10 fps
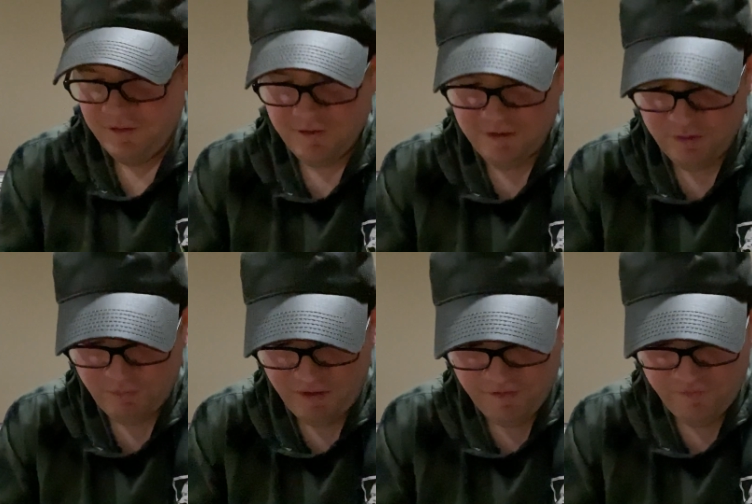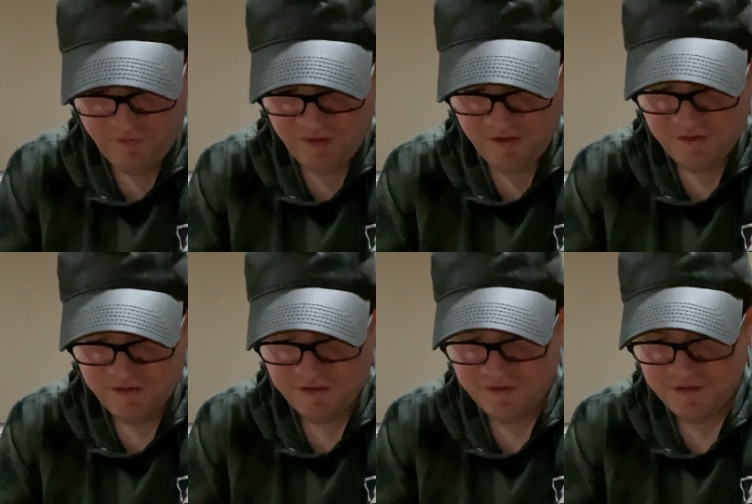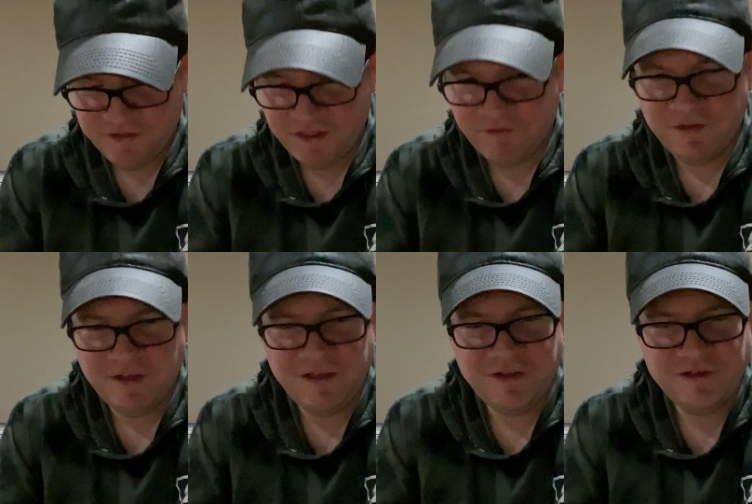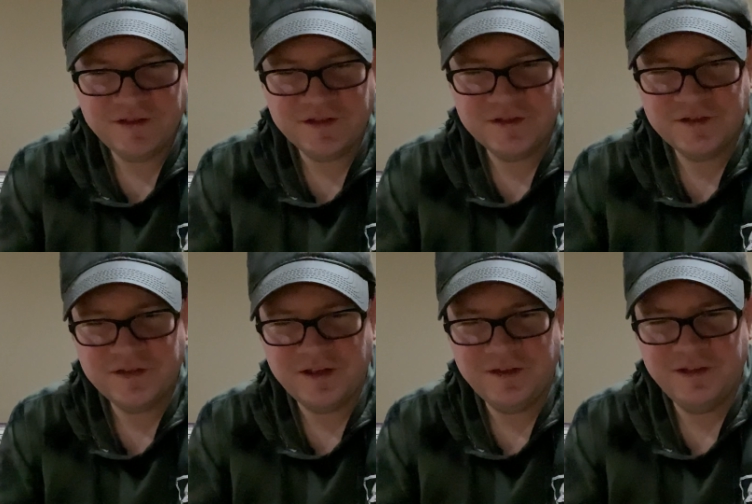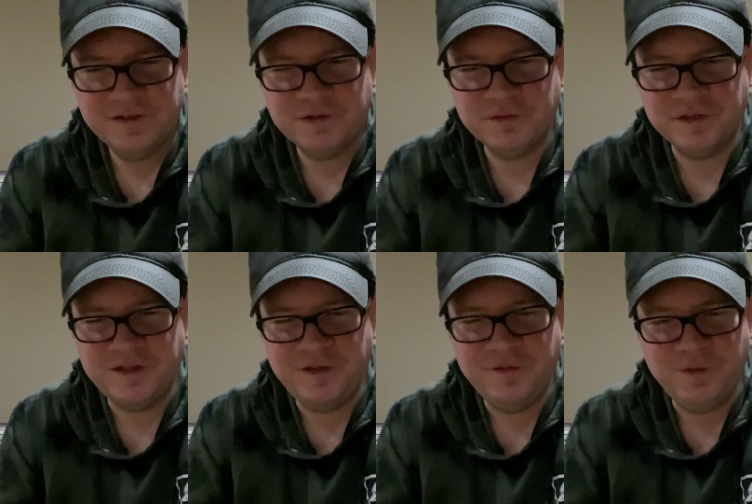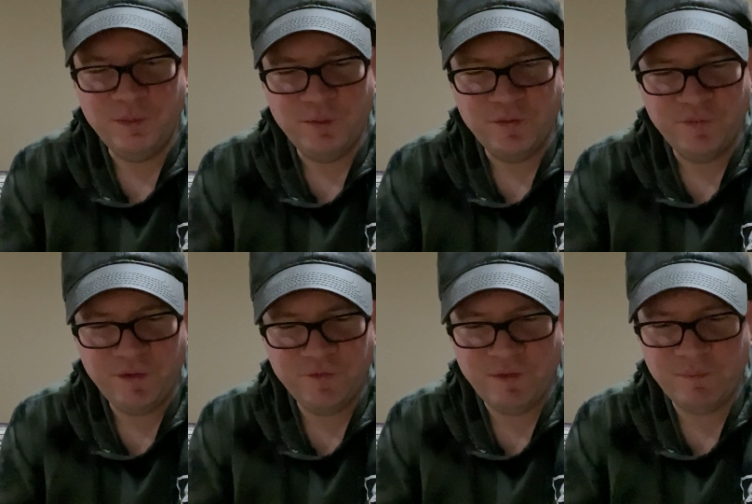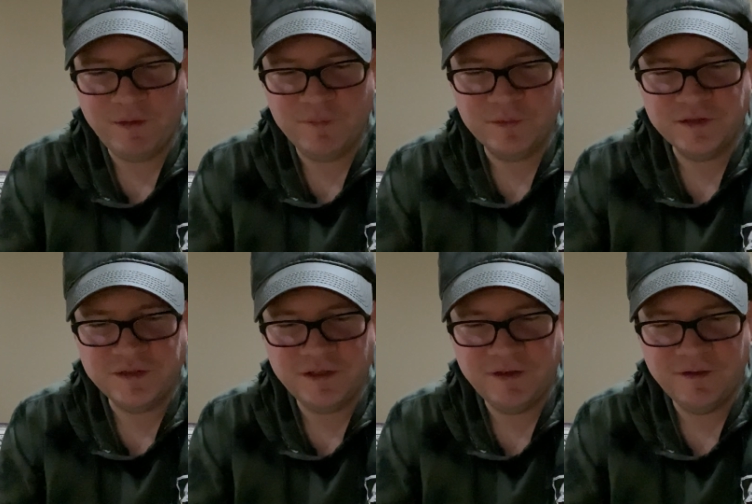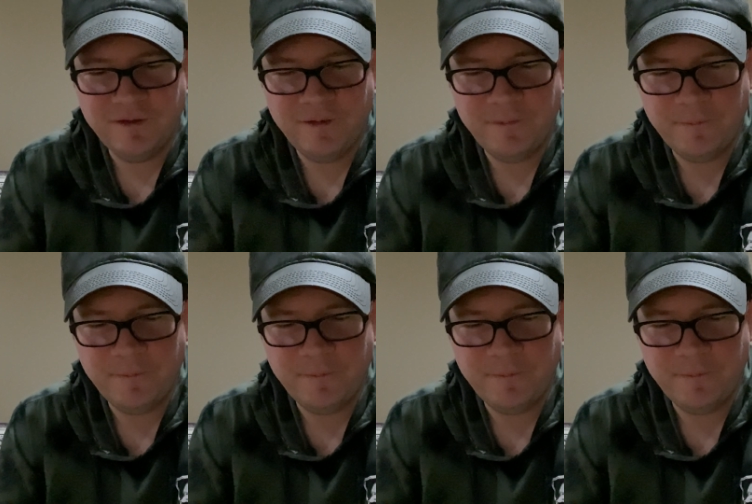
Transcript: Uh, we have a 70s, I think this was a TV movie if I'm not mistaken.